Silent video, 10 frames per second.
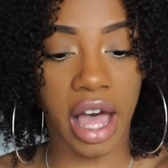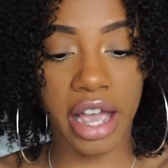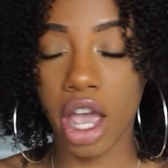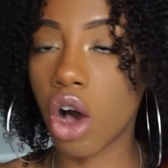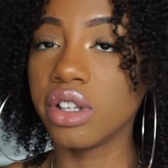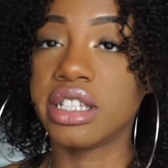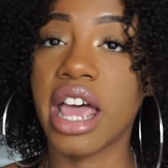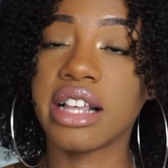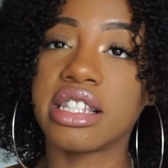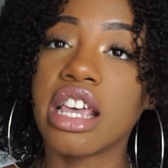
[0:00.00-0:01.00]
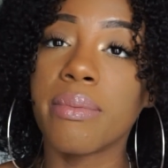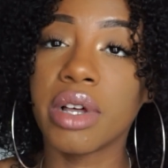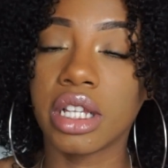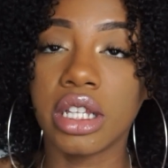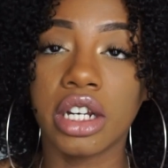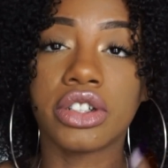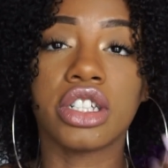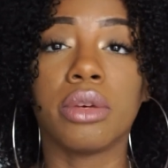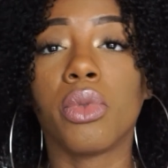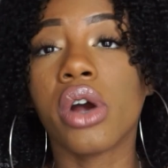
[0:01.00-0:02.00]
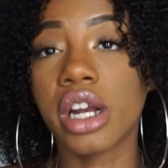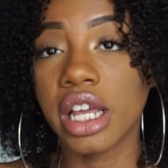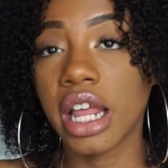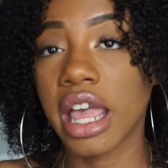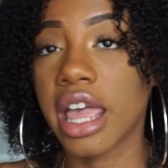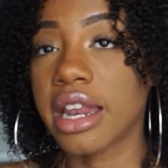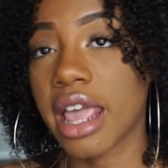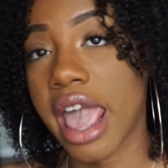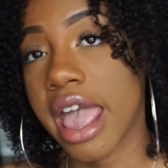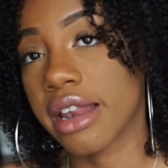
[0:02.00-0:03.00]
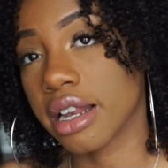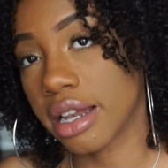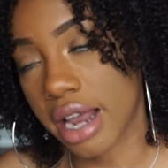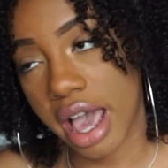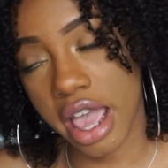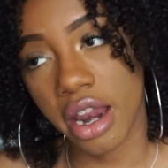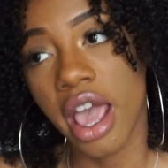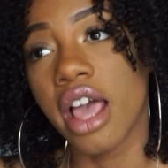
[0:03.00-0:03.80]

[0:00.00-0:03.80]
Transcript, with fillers: i can only take 10 milliliters in the morning and at night